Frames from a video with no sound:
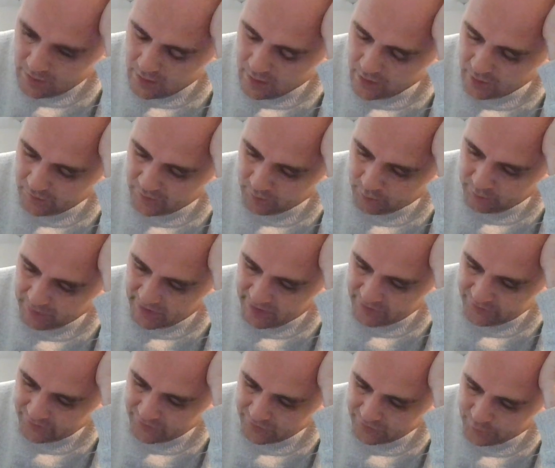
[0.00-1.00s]
On the
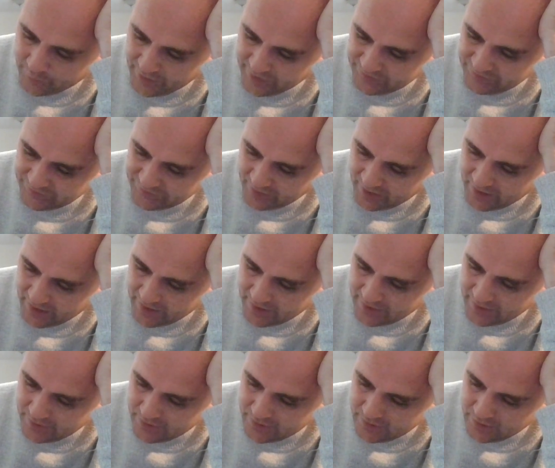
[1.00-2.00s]
plaza's west
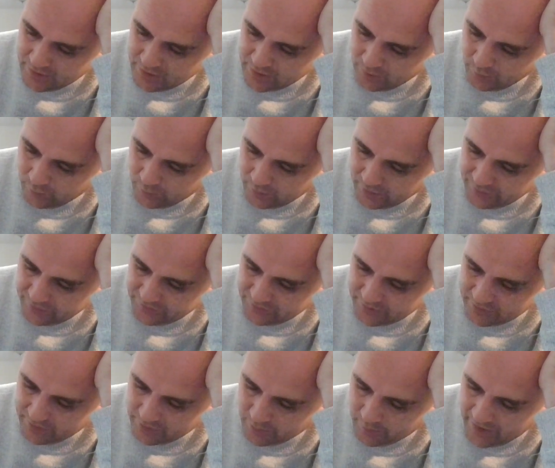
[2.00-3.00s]
side, once
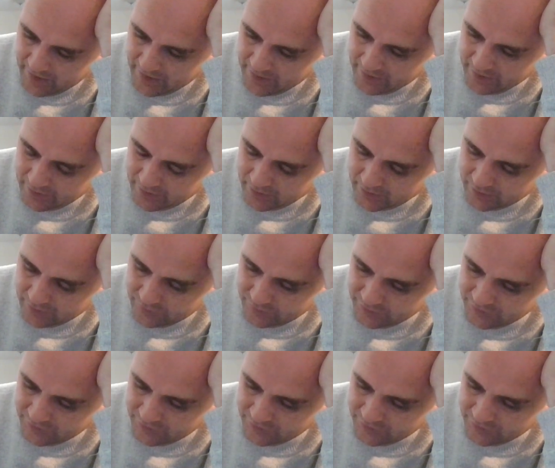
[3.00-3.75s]
the domain of